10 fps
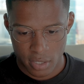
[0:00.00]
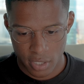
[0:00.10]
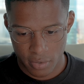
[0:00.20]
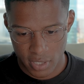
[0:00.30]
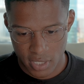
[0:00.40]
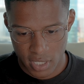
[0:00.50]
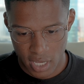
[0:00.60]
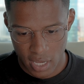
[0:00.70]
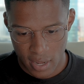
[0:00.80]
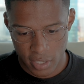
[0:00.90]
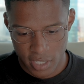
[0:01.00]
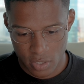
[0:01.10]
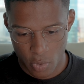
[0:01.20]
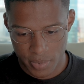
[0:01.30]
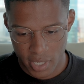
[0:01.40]
so you can see this
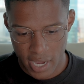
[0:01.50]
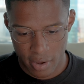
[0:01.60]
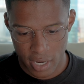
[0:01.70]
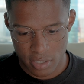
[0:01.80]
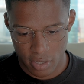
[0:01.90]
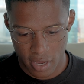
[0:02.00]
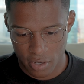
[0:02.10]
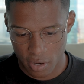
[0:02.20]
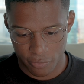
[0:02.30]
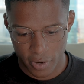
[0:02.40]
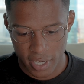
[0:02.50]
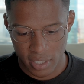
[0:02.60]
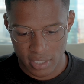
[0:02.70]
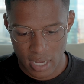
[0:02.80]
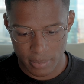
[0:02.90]
is Williamson County. So you know
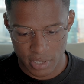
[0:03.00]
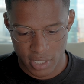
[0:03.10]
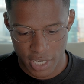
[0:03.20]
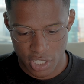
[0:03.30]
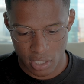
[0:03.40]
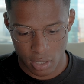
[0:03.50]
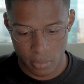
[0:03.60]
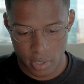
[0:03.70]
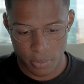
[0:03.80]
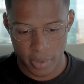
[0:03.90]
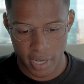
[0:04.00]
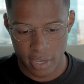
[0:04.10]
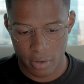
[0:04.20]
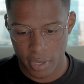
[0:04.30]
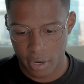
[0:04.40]
Franklin, Thompson Station, a little bit of Spring
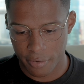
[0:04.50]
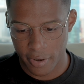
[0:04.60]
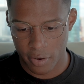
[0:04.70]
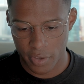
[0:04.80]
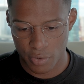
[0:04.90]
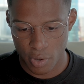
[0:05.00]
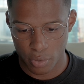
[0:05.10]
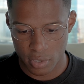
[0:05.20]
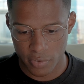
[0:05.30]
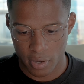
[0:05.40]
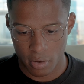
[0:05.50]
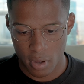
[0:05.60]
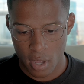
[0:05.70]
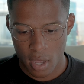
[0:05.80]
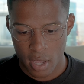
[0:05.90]
Hill here, Fairview,
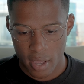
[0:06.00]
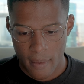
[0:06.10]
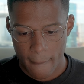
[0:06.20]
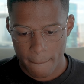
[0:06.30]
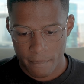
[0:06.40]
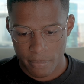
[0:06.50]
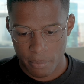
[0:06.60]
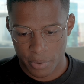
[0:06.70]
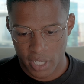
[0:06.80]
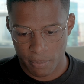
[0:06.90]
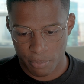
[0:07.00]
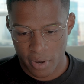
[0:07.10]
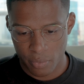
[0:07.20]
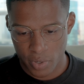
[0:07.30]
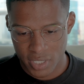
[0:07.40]
Nolensville. But then
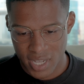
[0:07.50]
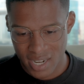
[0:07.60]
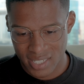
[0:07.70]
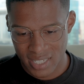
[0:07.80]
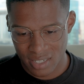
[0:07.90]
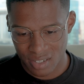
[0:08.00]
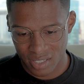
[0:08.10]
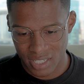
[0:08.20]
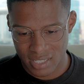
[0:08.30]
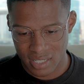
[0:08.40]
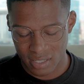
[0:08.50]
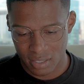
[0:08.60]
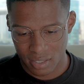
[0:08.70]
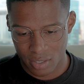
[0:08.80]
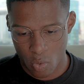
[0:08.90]
Brentwood is kind of sitting on this
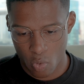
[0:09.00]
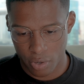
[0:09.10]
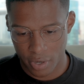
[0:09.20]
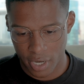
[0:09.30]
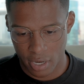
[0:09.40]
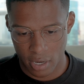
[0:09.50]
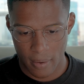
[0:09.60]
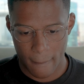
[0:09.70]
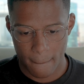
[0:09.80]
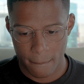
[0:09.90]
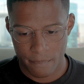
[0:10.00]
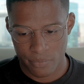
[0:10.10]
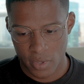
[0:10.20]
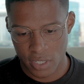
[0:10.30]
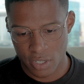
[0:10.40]
corner here.
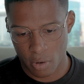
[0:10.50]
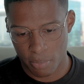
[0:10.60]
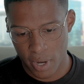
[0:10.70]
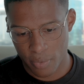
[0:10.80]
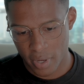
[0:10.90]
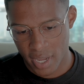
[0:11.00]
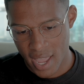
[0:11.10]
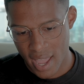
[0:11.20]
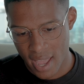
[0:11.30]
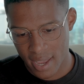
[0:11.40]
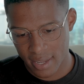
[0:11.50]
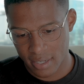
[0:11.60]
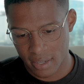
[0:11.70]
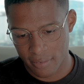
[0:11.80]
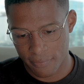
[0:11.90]
And so Brentwood
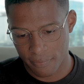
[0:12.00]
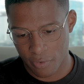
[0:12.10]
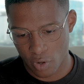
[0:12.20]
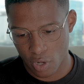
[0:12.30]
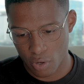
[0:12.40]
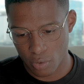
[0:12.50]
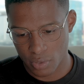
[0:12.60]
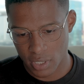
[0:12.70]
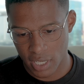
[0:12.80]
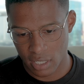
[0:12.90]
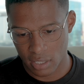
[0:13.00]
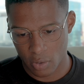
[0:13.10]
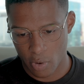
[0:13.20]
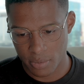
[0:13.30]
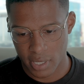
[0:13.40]
kind of flows in
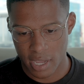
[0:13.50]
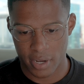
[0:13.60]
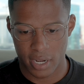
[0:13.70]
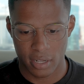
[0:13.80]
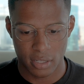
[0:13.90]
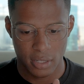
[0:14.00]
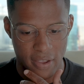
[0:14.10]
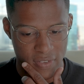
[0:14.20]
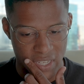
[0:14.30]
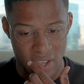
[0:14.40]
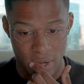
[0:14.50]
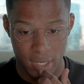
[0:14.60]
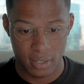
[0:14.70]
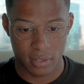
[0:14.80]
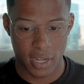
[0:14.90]
the Williamson County, the Davidson
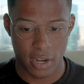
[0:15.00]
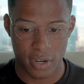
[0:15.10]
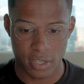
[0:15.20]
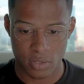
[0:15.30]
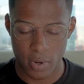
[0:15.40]
County area as